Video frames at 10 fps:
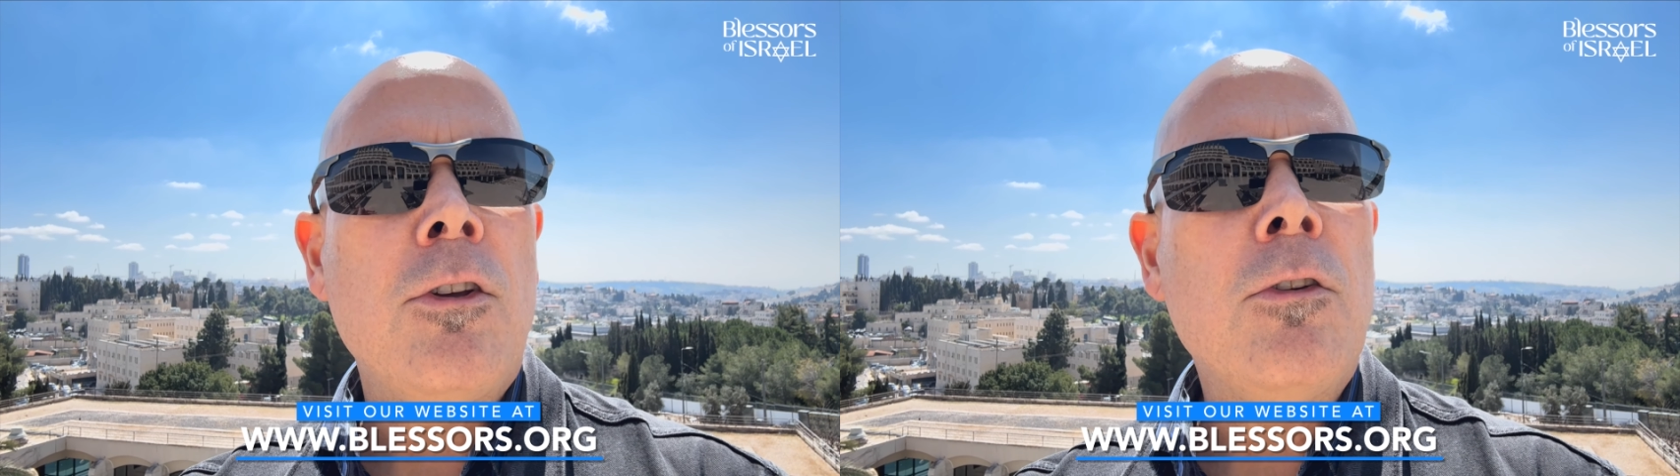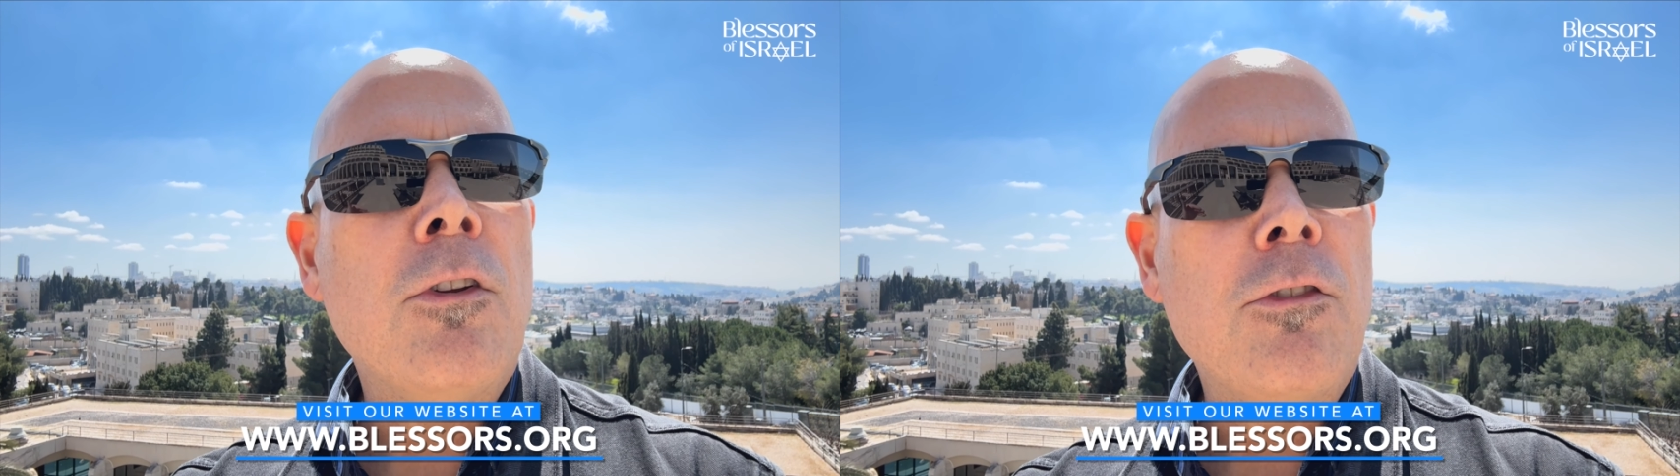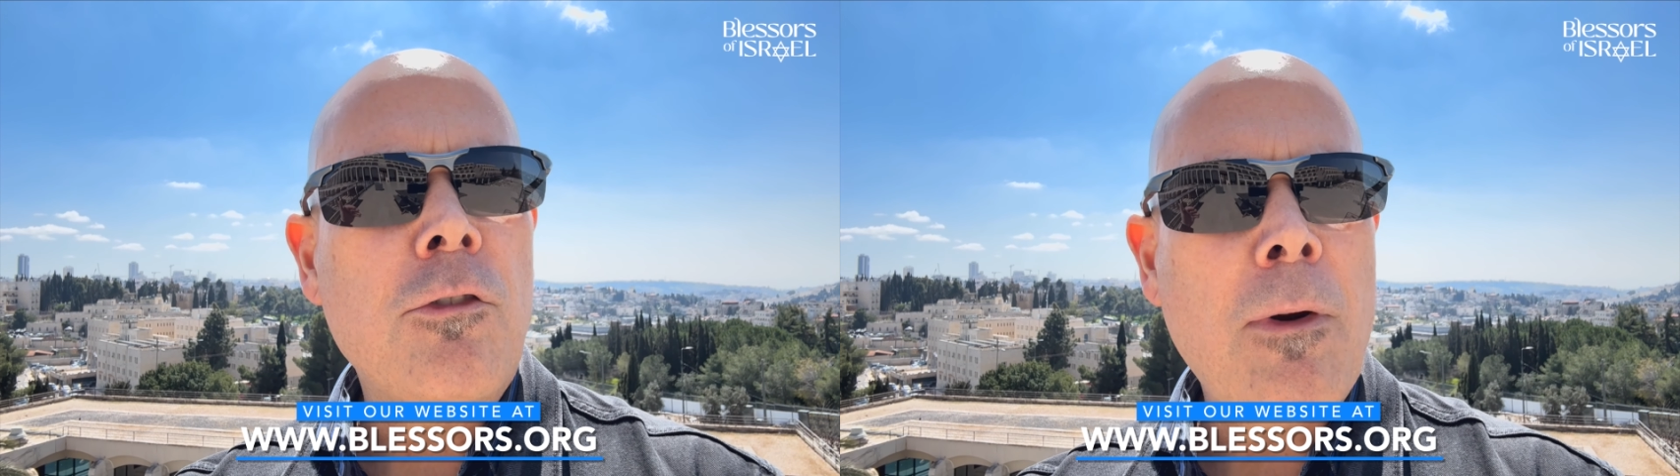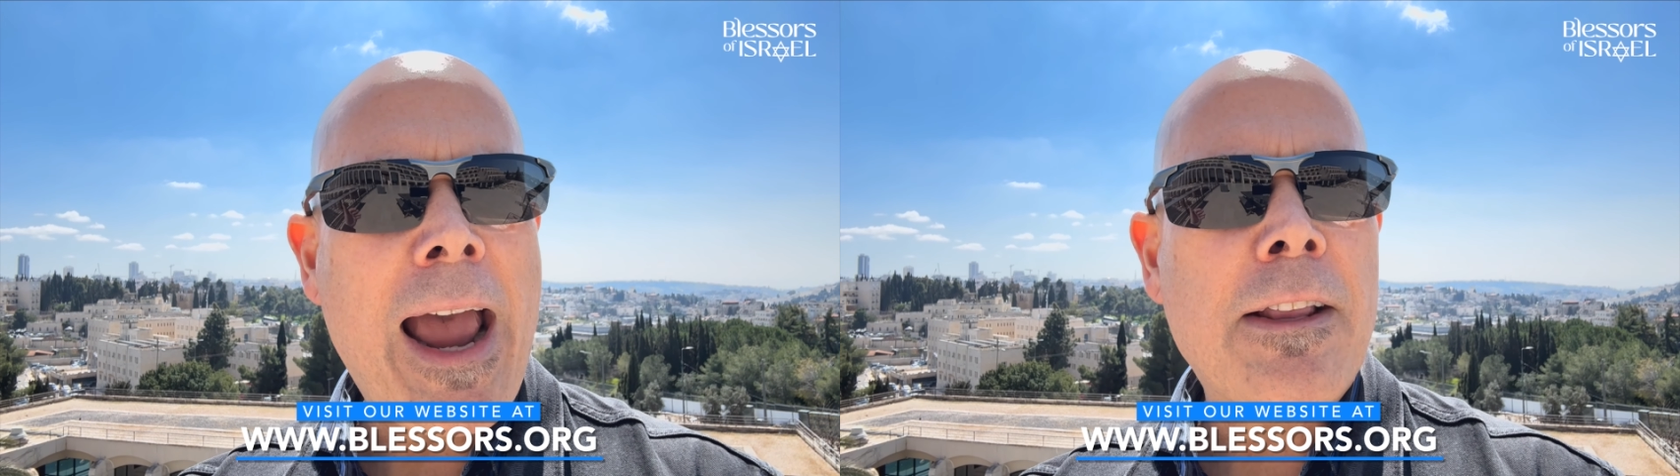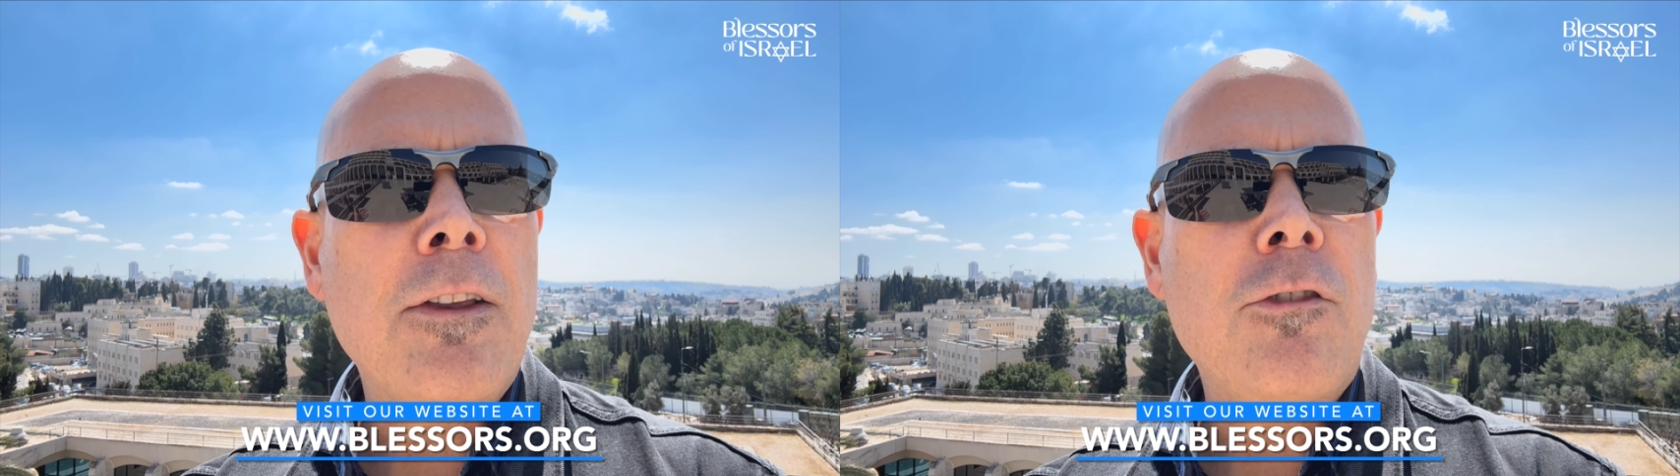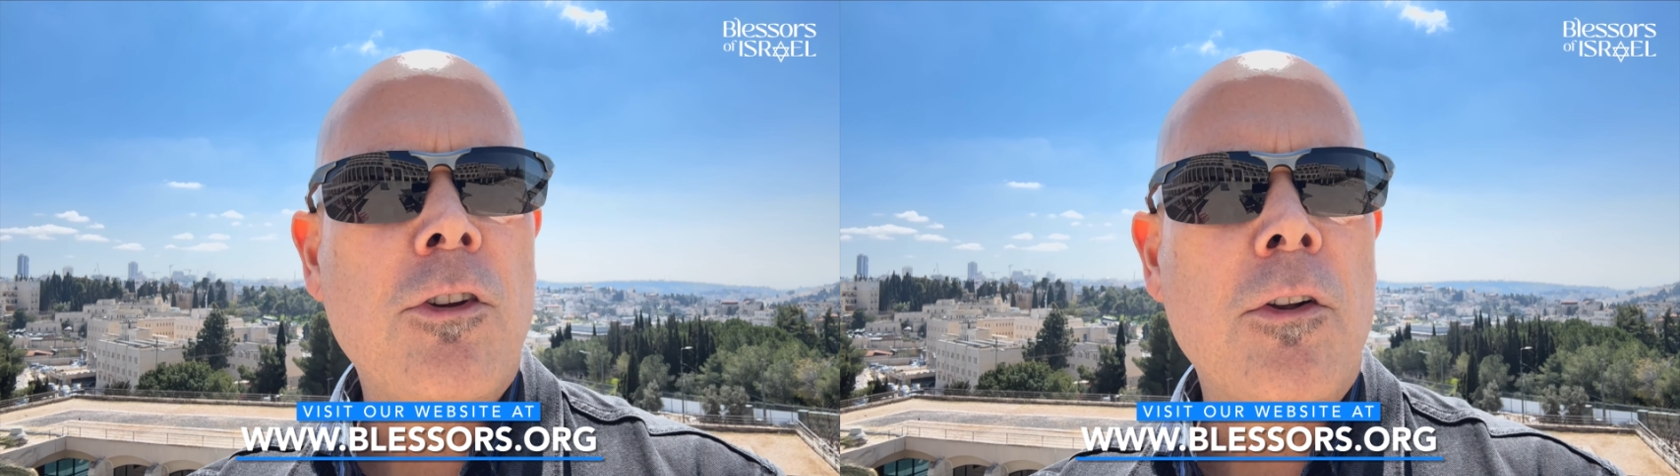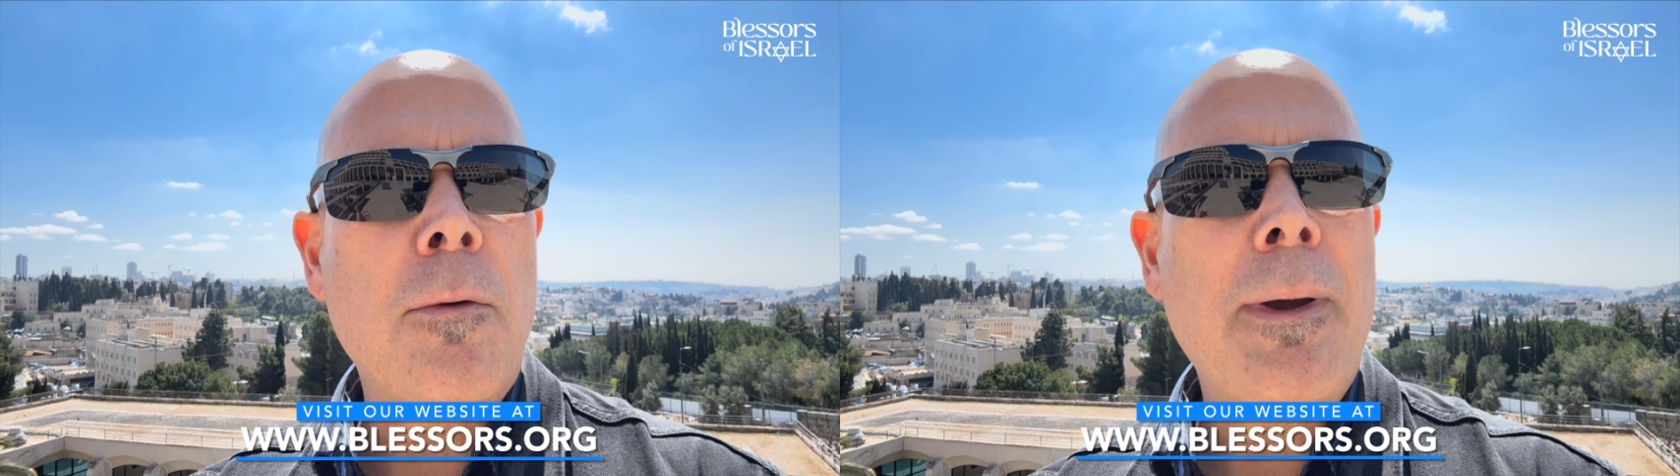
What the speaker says: distract the children,